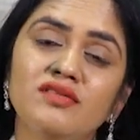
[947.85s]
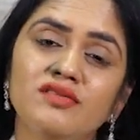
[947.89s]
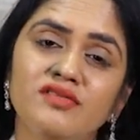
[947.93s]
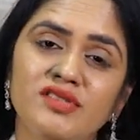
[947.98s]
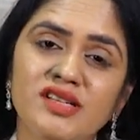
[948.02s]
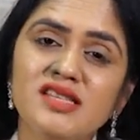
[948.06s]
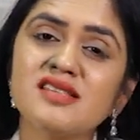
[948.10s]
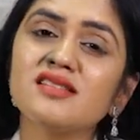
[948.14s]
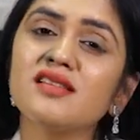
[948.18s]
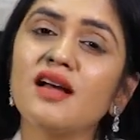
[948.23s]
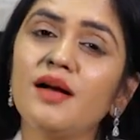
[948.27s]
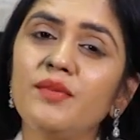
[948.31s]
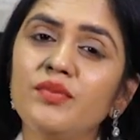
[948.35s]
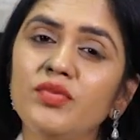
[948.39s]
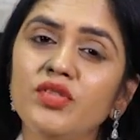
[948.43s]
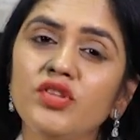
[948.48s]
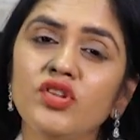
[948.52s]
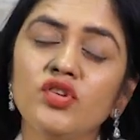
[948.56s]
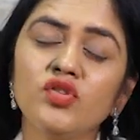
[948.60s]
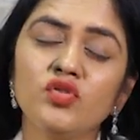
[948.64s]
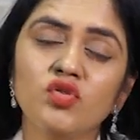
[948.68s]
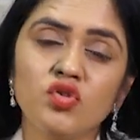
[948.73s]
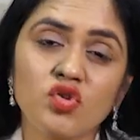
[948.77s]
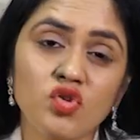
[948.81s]
with some
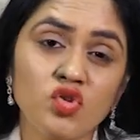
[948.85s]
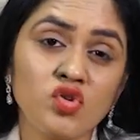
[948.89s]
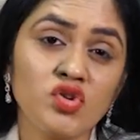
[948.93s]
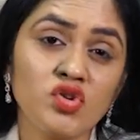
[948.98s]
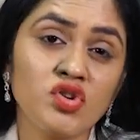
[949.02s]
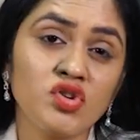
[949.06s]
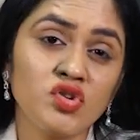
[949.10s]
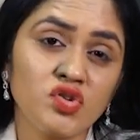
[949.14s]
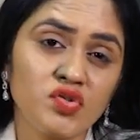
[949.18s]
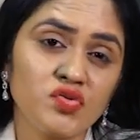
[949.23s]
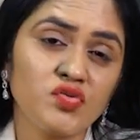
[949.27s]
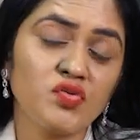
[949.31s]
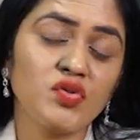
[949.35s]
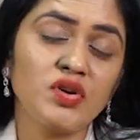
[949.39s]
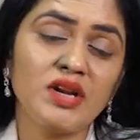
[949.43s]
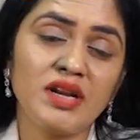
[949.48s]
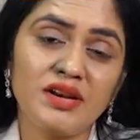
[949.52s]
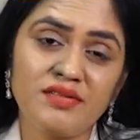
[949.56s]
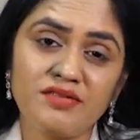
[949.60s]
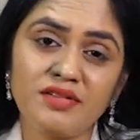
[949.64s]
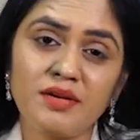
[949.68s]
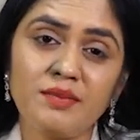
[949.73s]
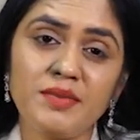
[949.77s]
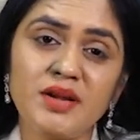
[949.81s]
new good useful
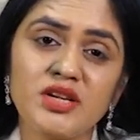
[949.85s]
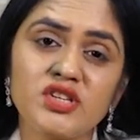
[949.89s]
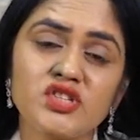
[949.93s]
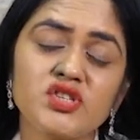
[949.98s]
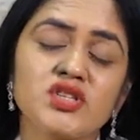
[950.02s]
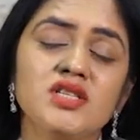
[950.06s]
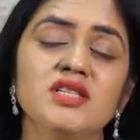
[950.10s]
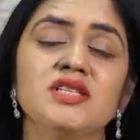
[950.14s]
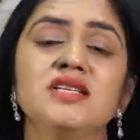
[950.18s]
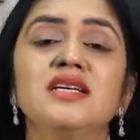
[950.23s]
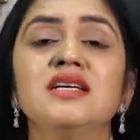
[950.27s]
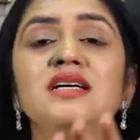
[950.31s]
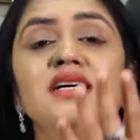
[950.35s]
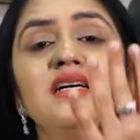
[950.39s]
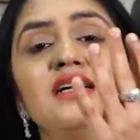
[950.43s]
information.